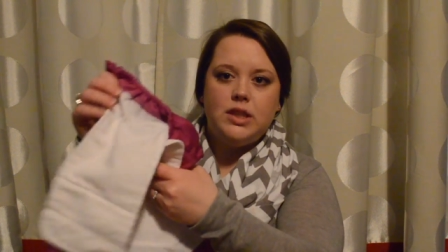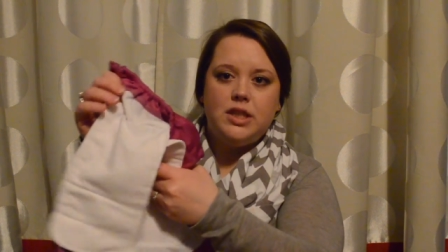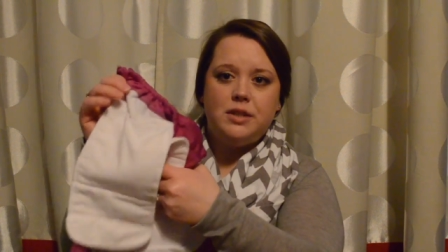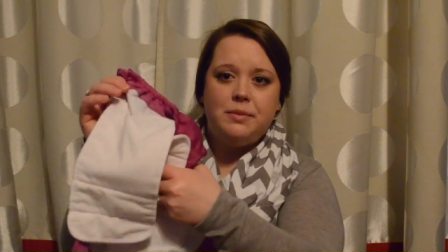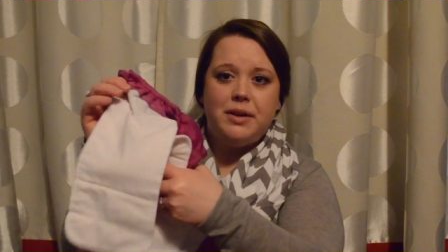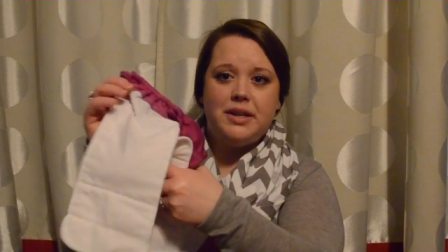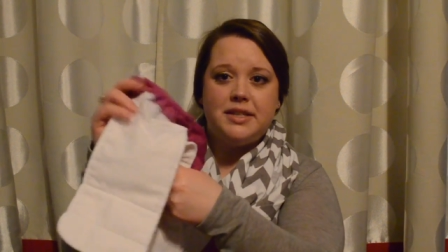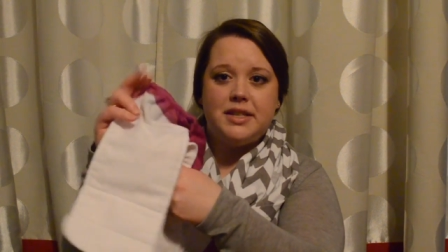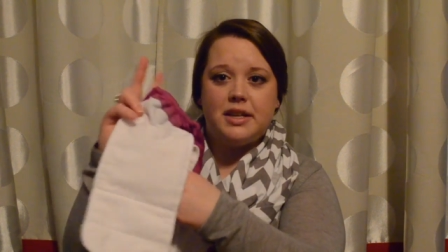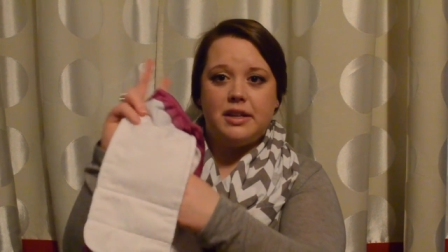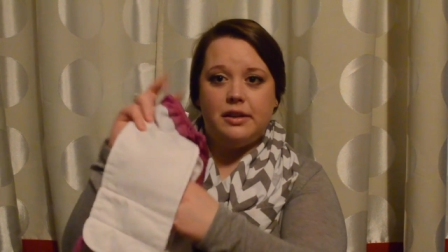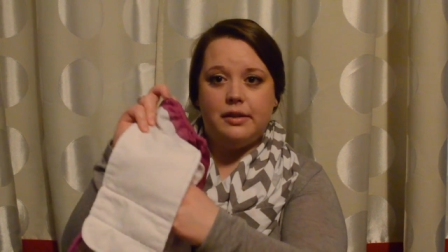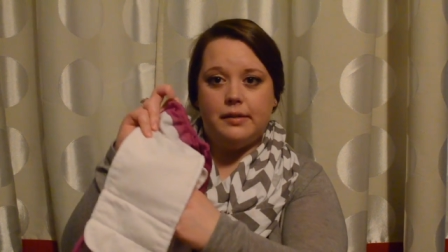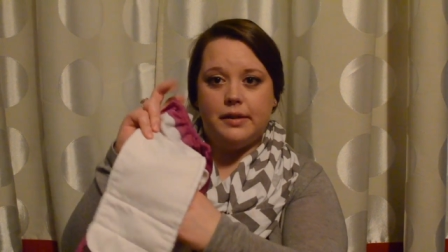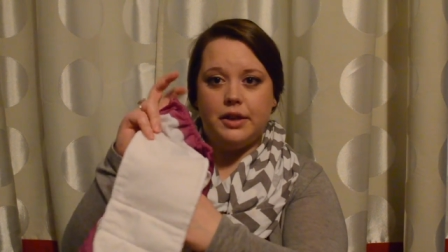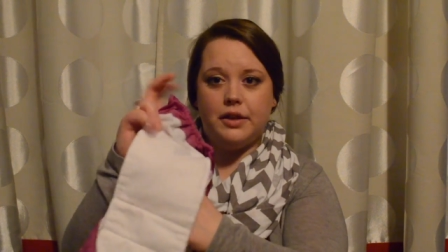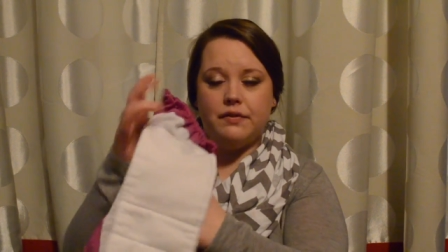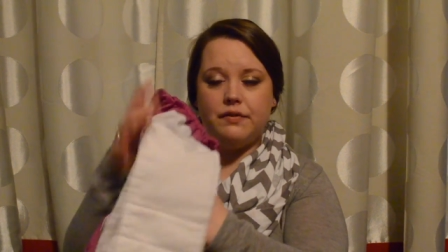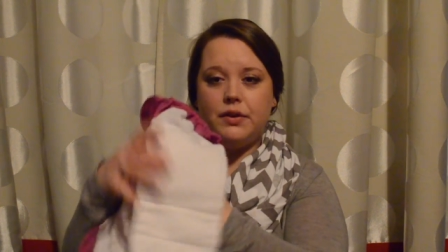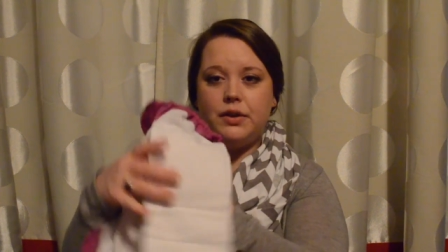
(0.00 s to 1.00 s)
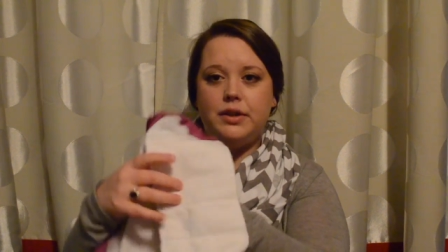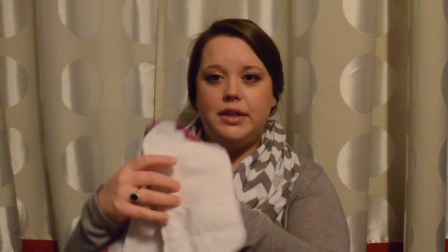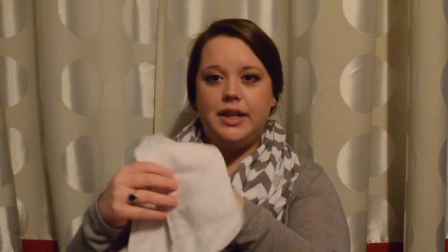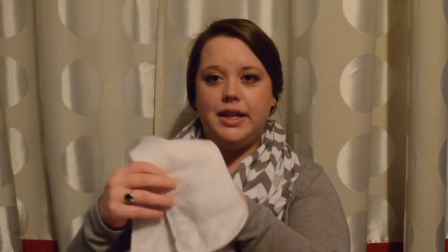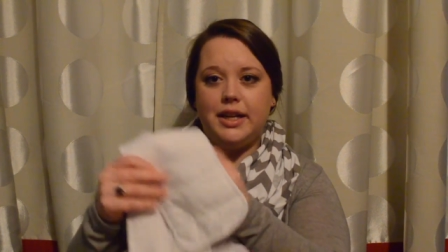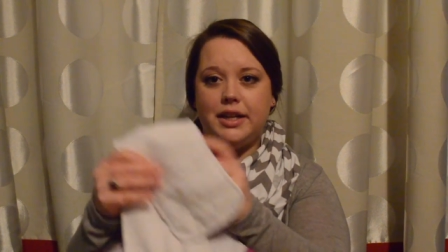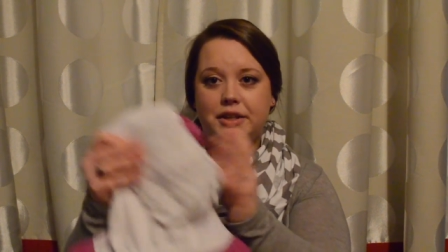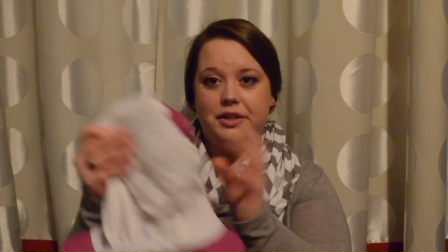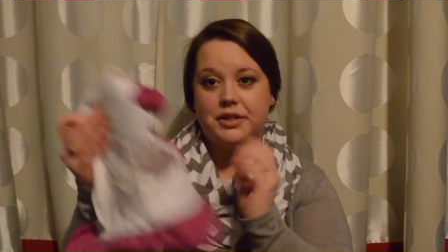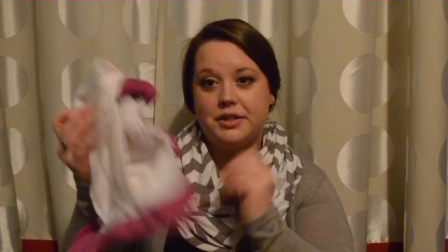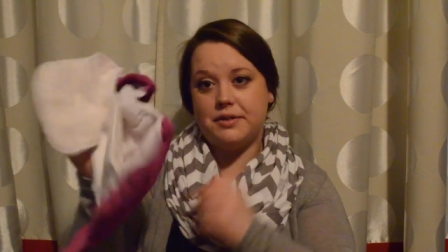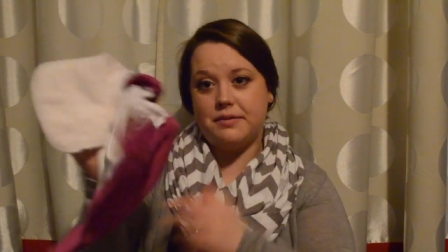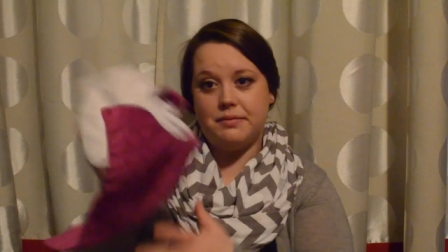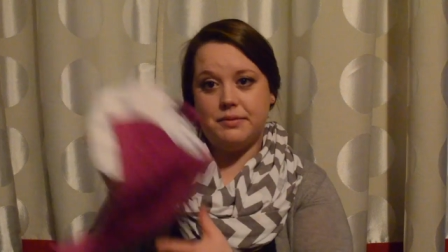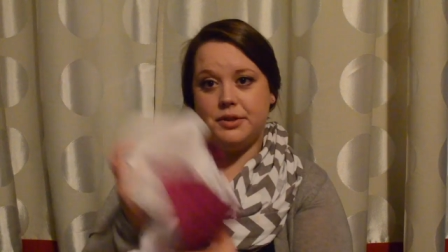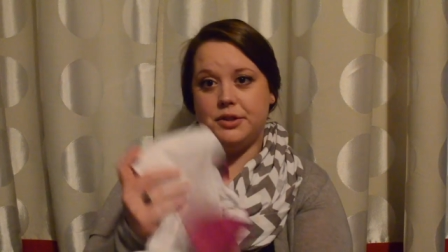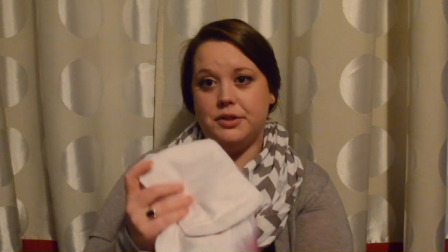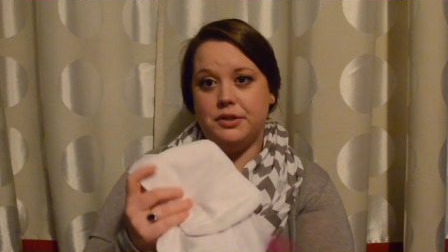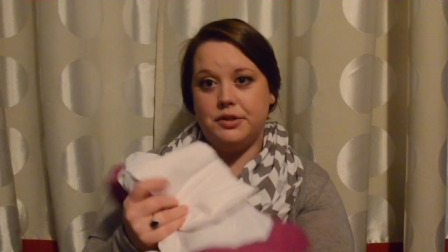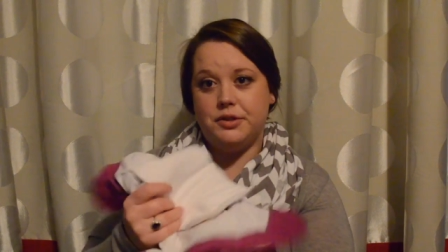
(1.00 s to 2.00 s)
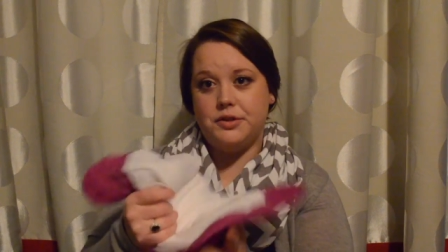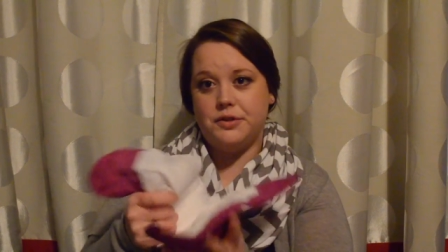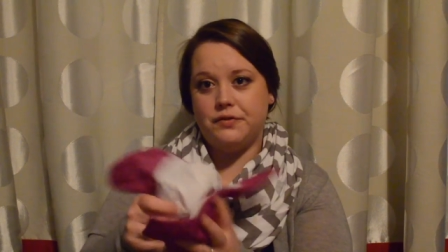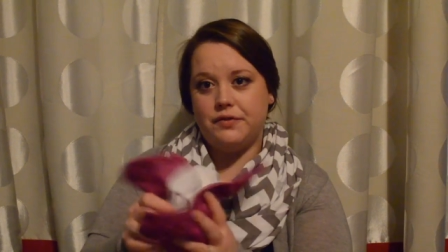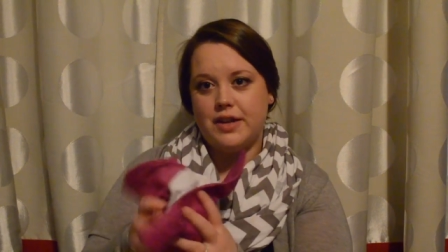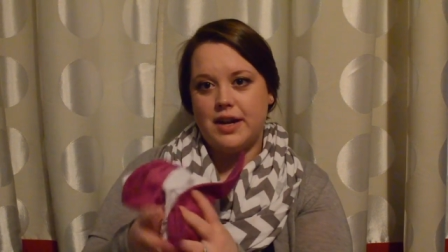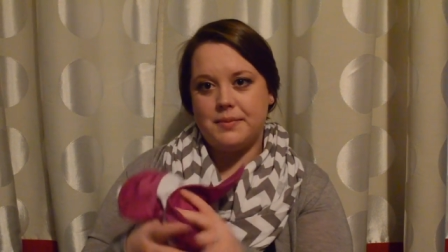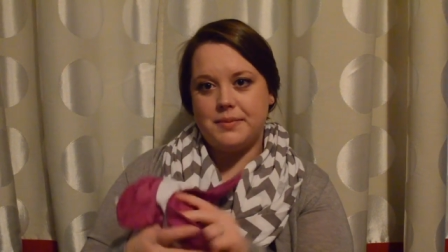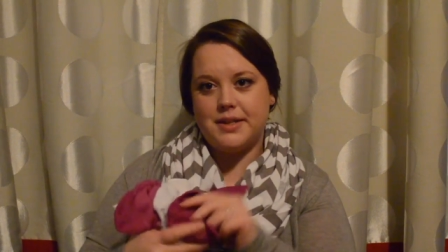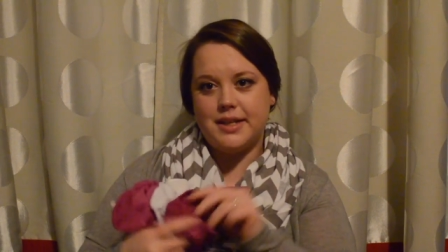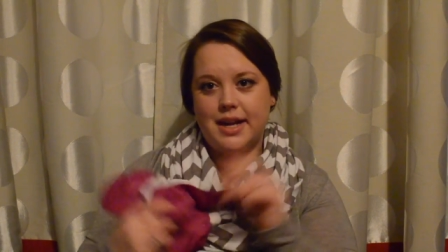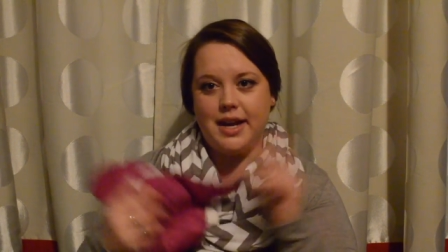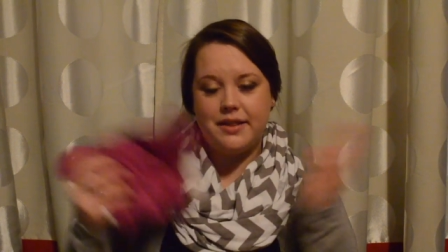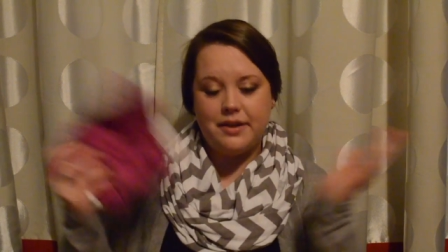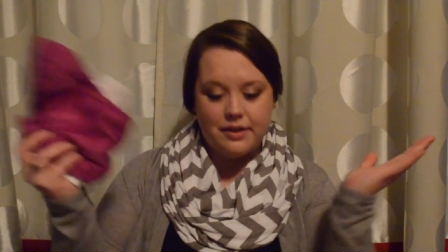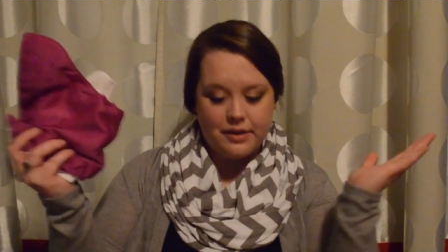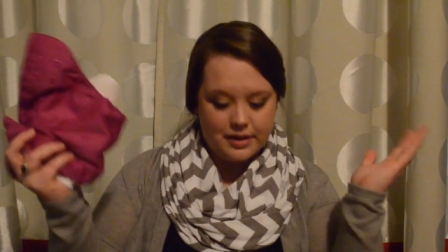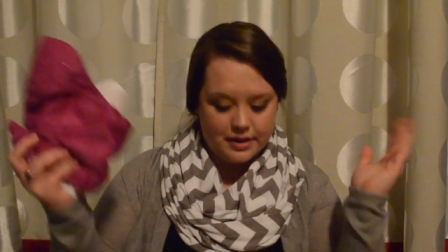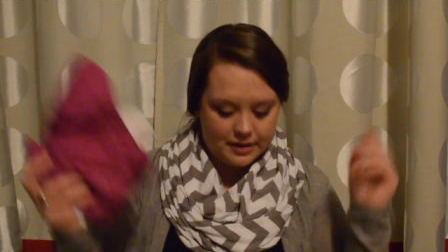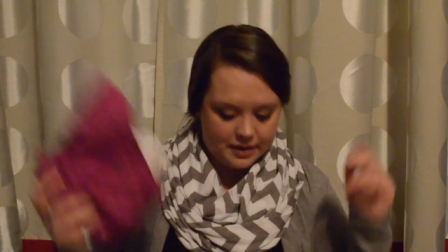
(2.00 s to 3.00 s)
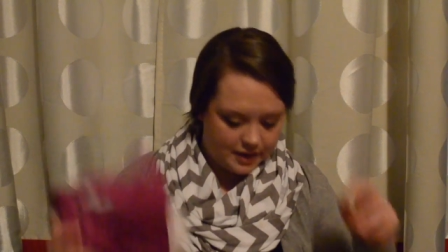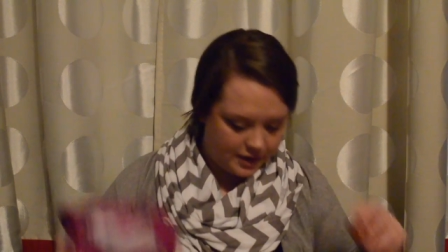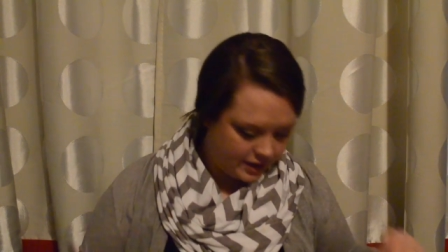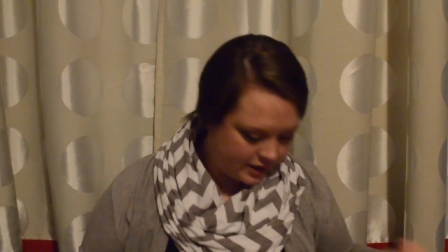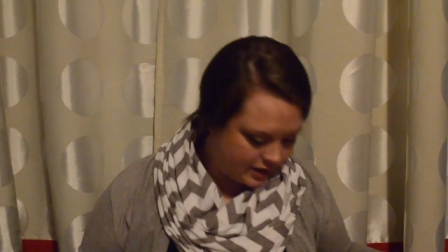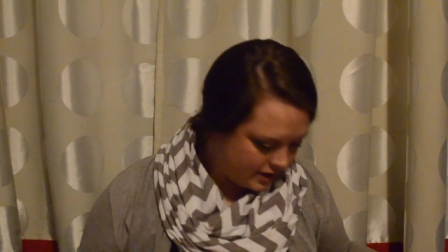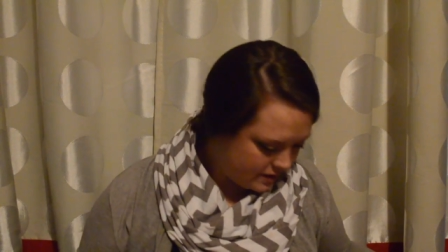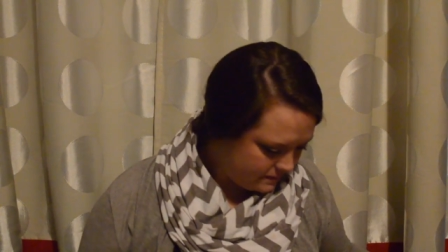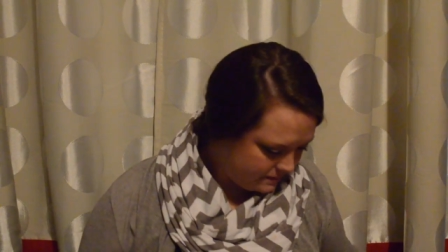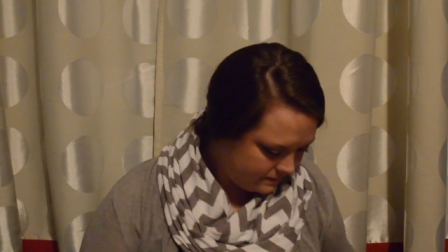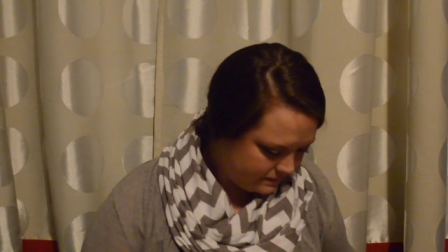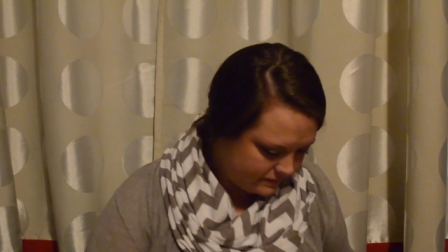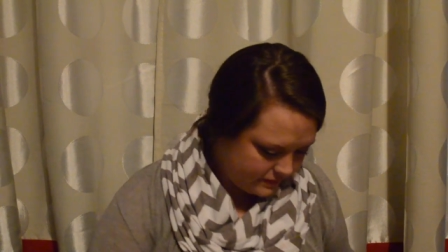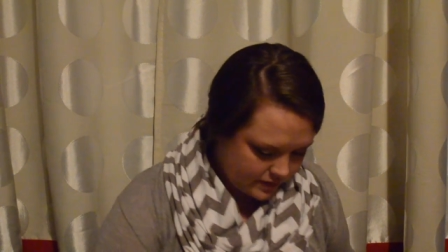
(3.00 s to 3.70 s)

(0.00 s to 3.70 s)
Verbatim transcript: So basically when you're folding it, you just do the two flaps together and there you go.